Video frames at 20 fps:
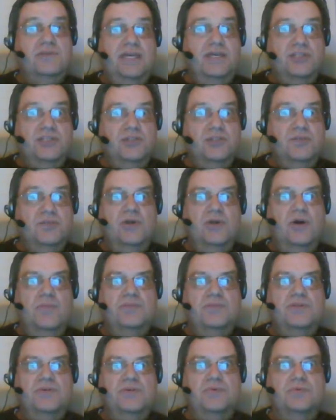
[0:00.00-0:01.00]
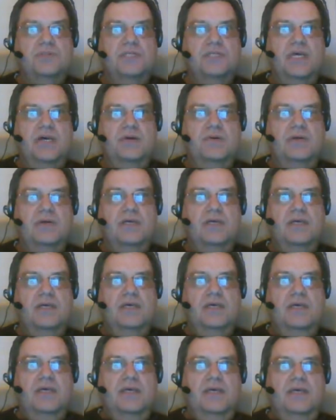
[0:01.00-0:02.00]
things should be optional. So
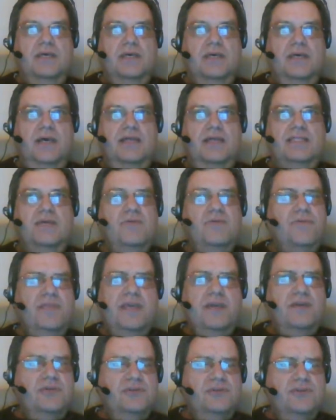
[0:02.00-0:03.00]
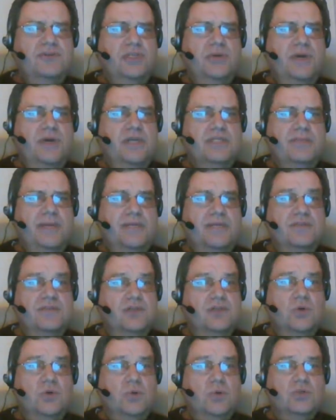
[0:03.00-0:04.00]
I don't think you should do it as a matter
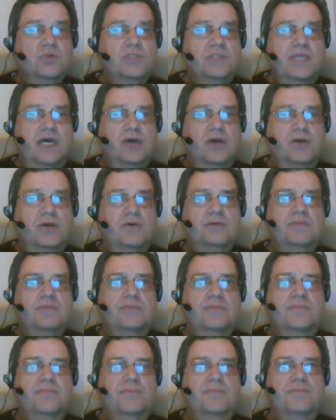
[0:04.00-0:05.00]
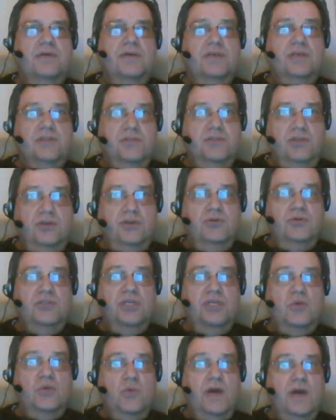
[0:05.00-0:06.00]
of course, no. But use
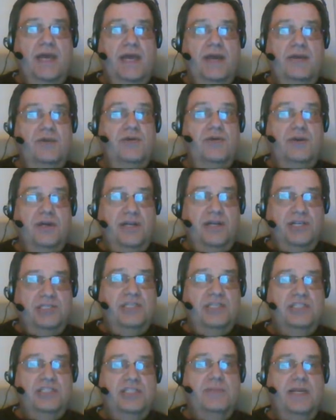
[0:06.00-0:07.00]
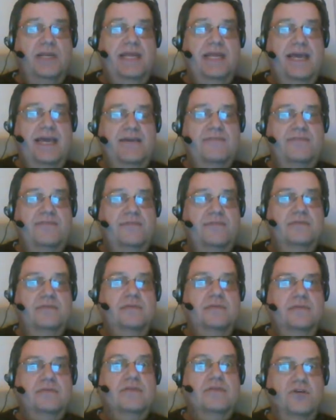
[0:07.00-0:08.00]
it where you can legitimately have
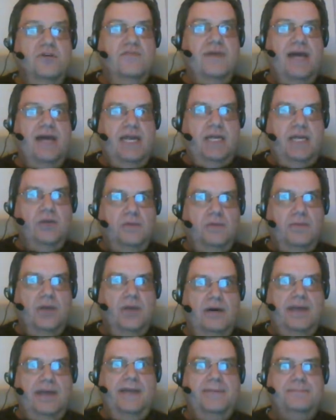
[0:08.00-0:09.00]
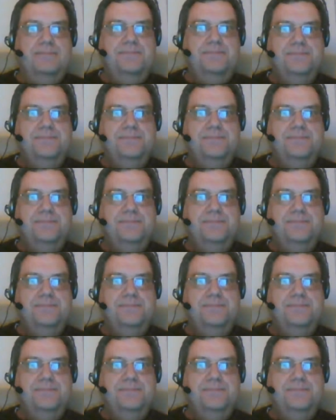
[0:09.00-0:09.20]
no value apply.